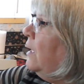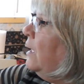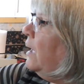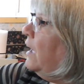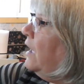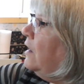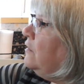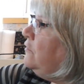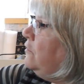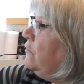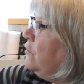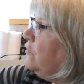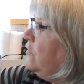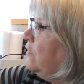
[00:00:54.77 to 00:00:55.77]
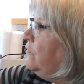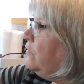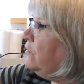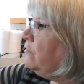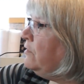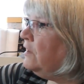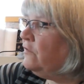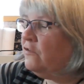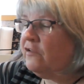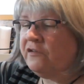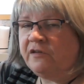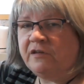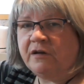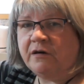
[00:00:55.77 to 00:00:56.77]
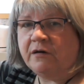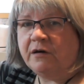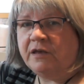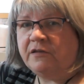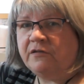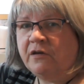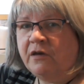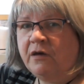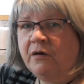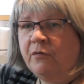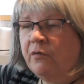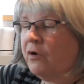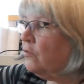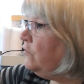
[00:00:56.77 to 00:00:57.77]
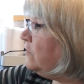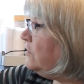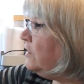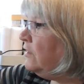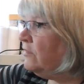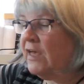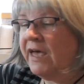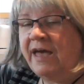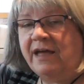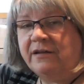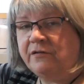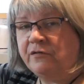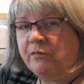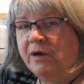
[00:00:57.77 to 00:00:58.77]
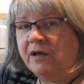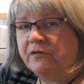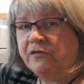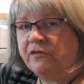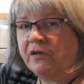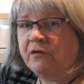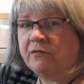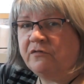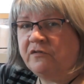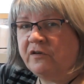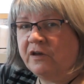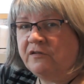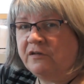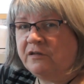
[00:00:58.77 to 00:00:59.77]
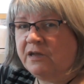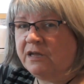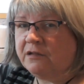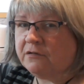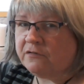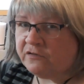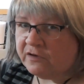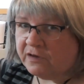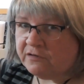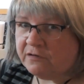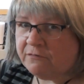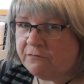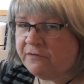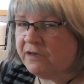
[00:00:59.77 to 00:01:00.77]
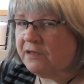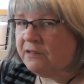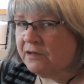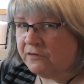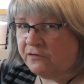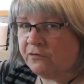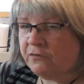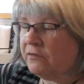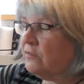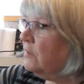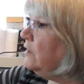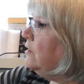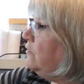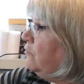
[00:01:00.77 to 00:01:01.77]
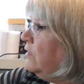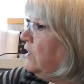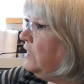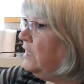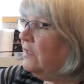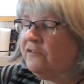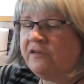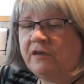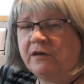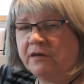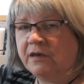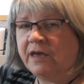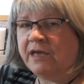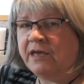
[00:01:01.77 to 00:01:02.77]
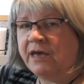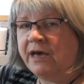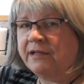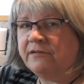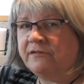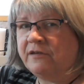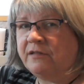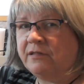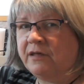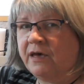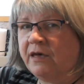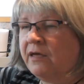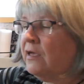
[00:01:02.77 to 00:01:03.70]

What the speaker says: and you've got over 3 inches in height underneath the head as well, so changing needles, changing feet, that sort of thing is really easy. You can get your hands in there,